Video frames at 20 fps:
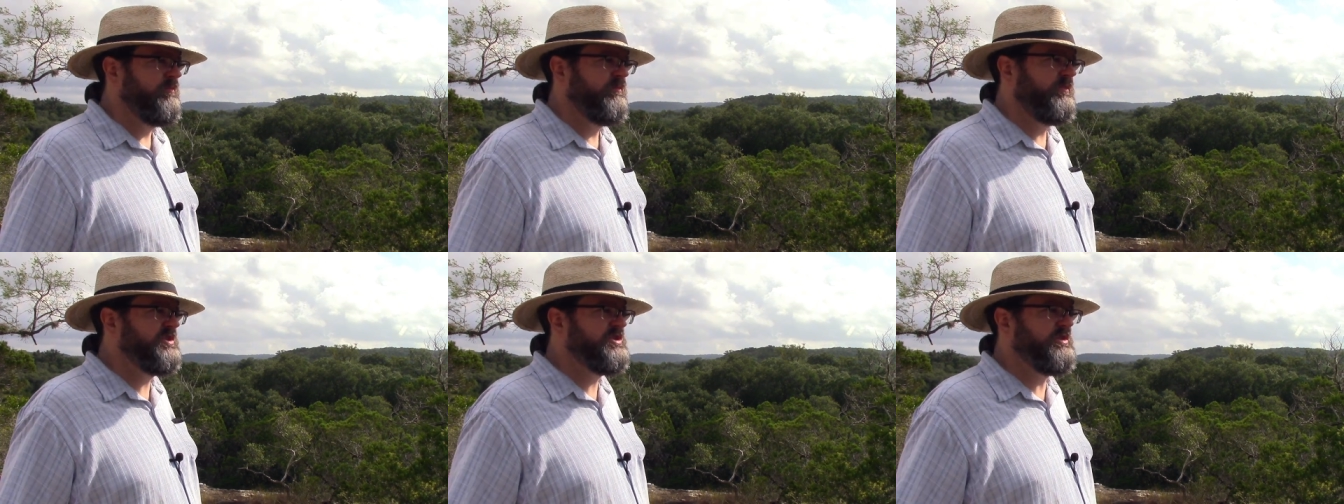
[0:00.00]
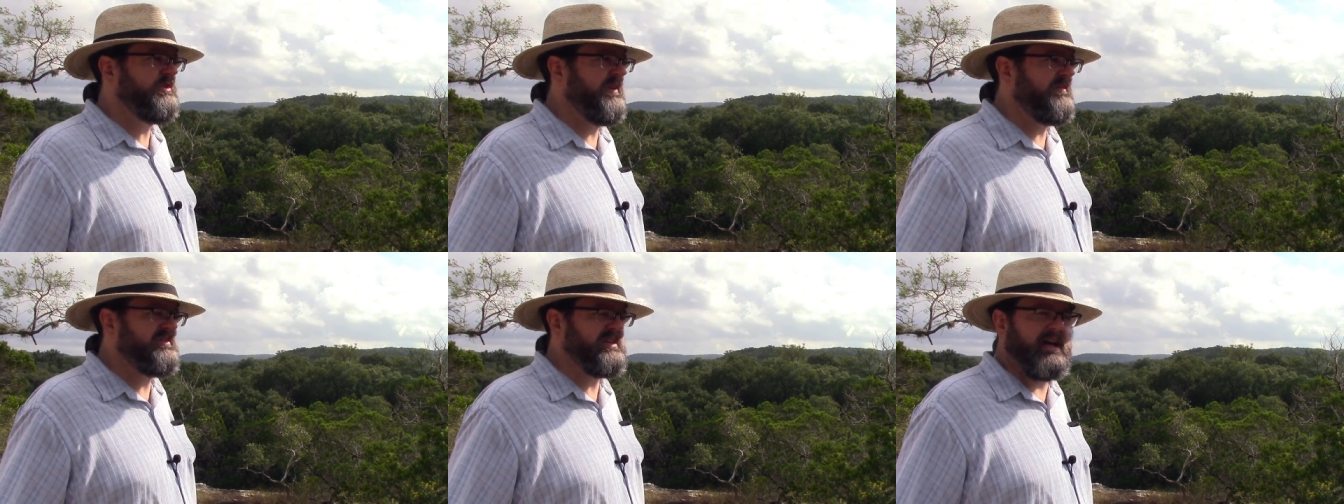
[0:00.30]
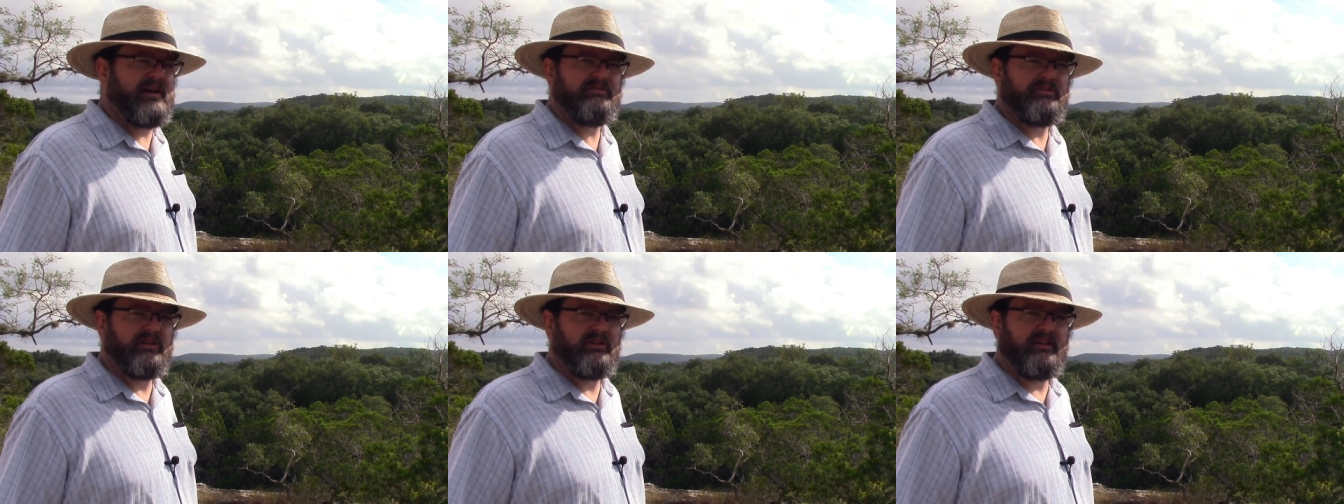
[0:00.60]
But you don't have
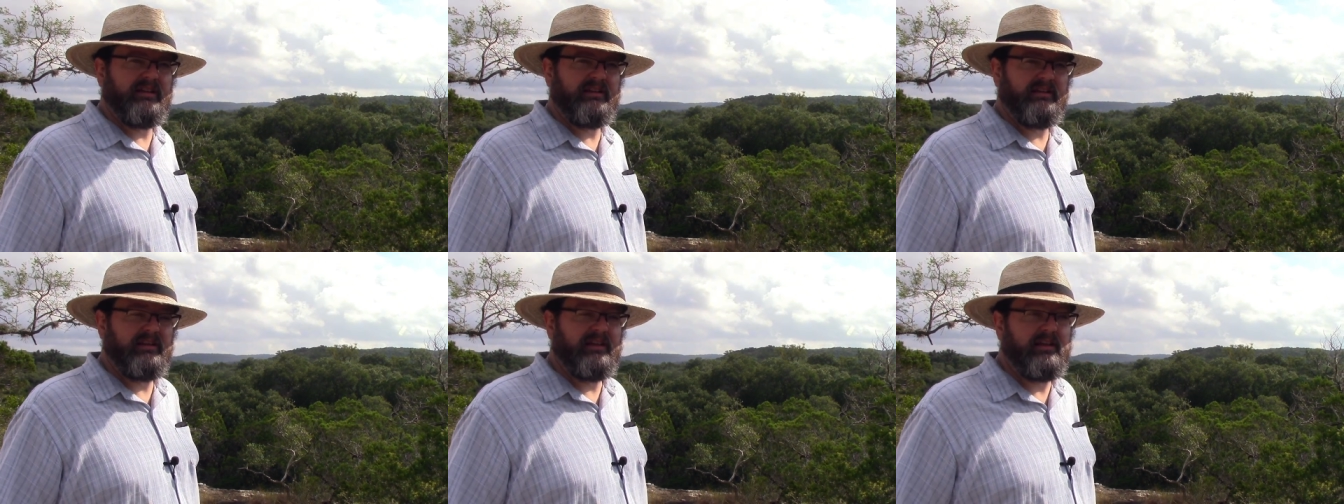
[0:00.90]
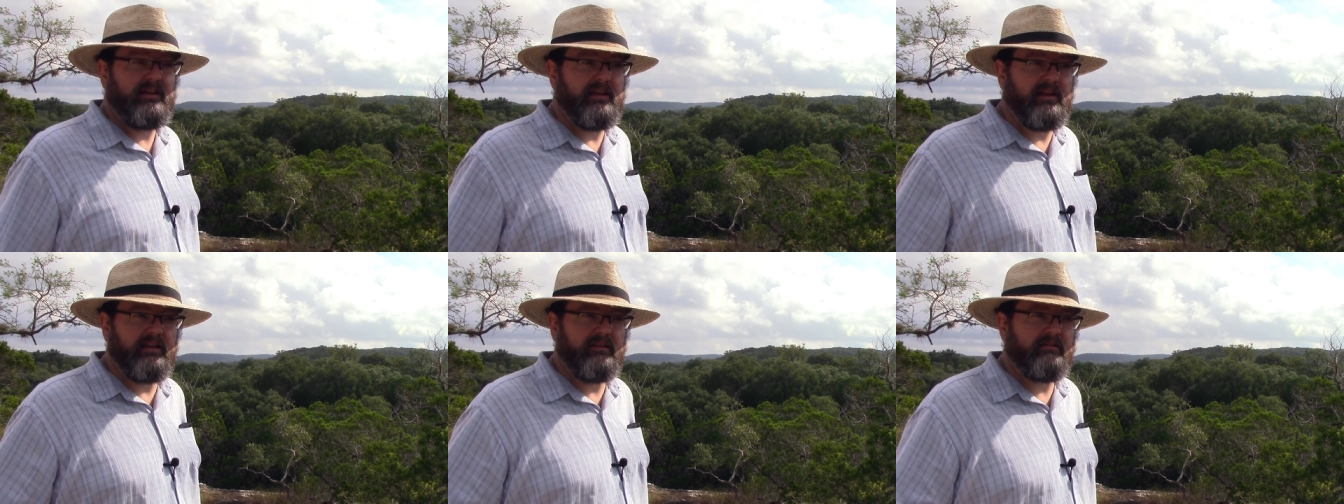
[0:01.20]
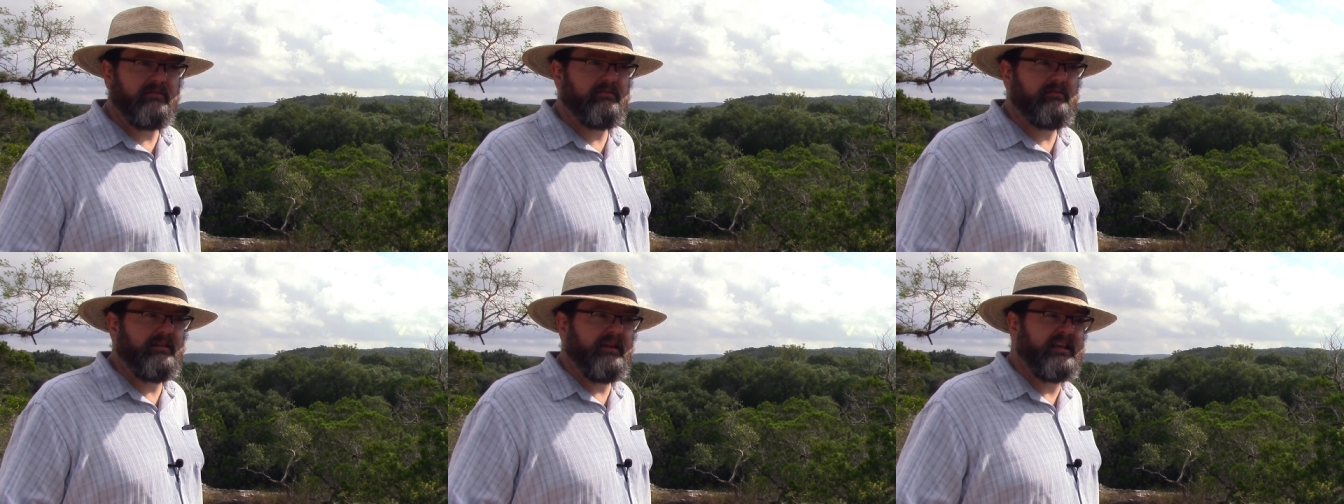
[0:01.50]
time to
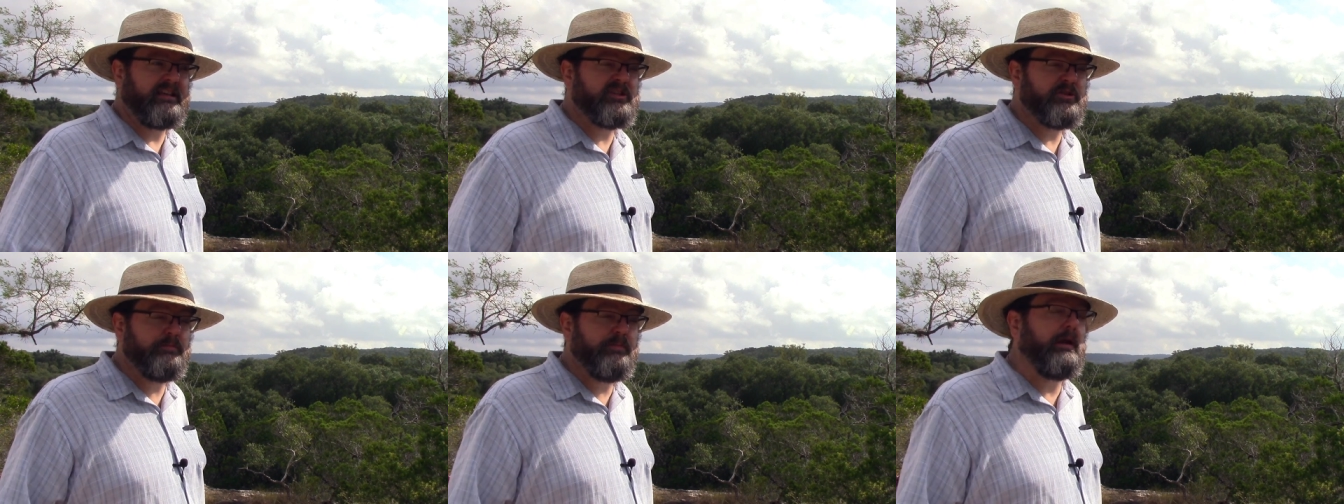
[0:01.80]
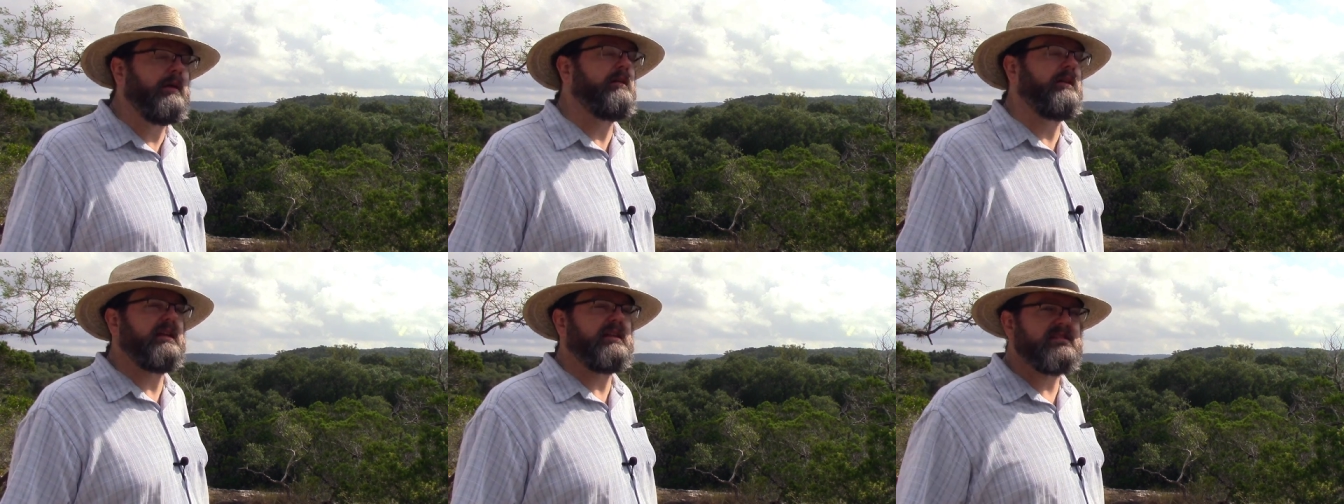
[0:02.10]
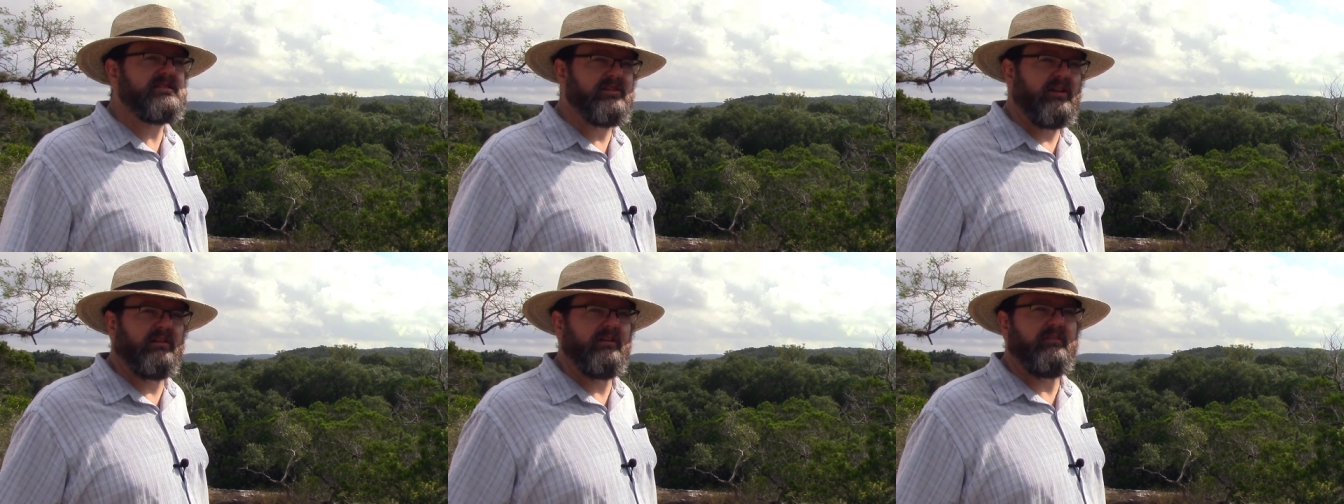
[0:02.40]

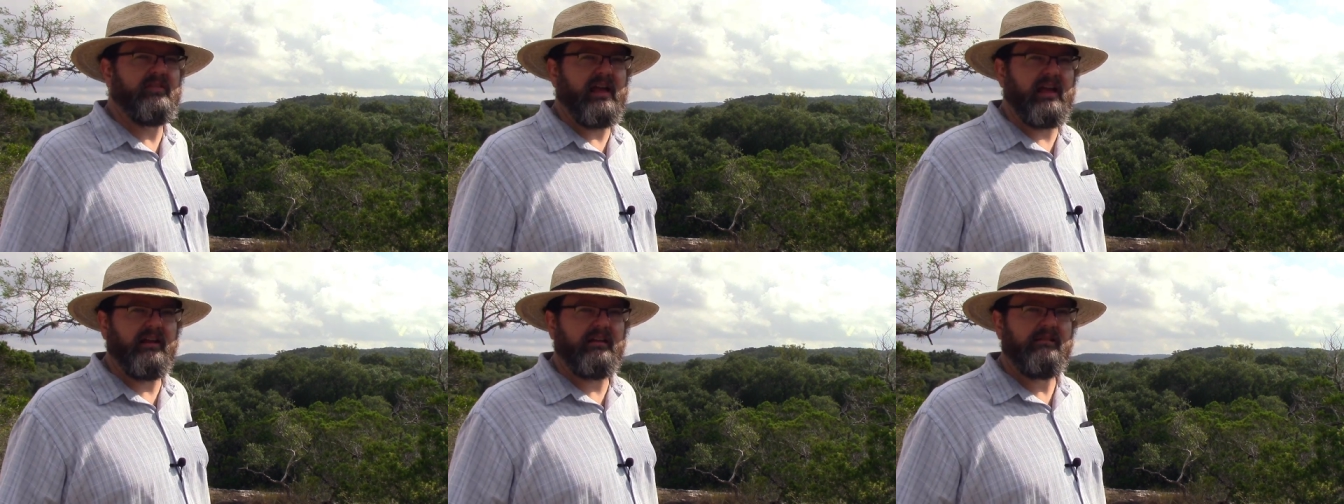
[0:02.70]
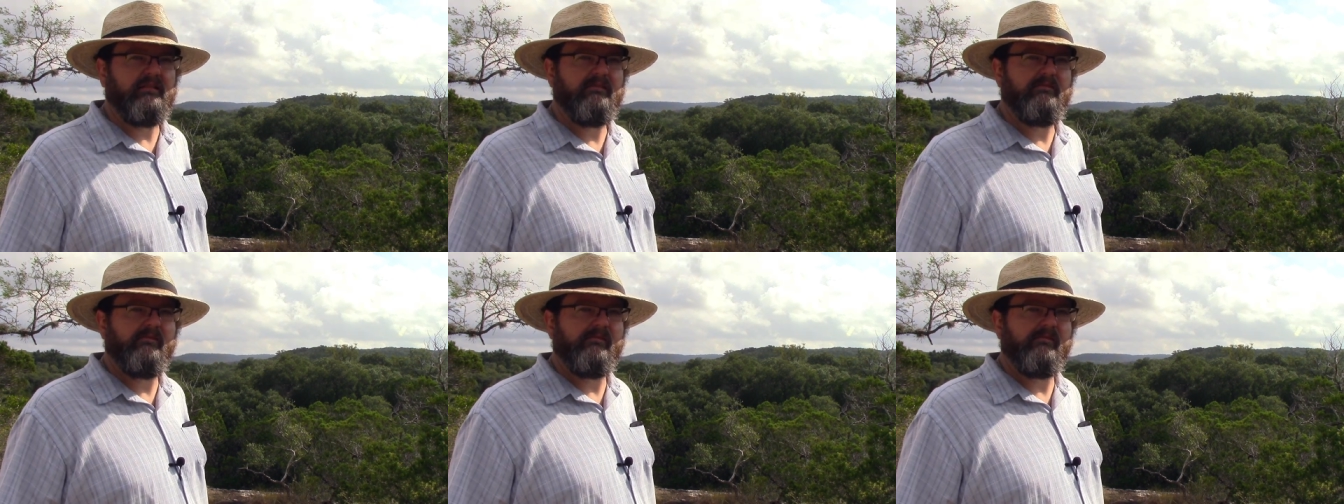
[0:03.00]
experience all of that.